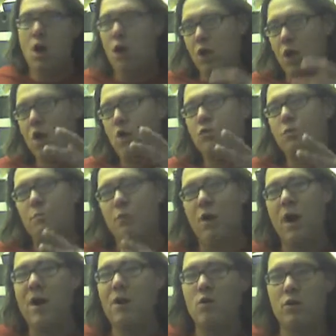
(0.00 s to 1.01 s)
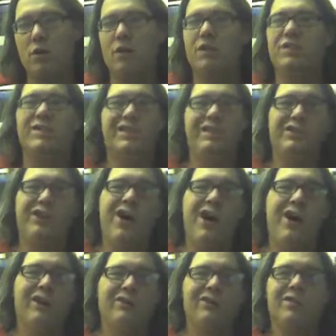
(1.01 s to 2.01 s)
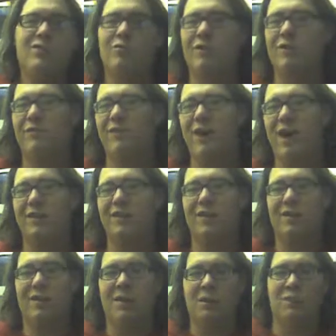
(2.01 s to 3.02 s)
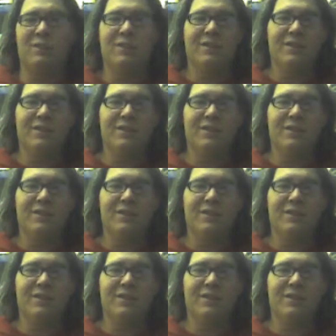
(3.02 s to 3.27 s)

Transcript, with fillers: Hello, priority six dollars. He would have gotten it anyways.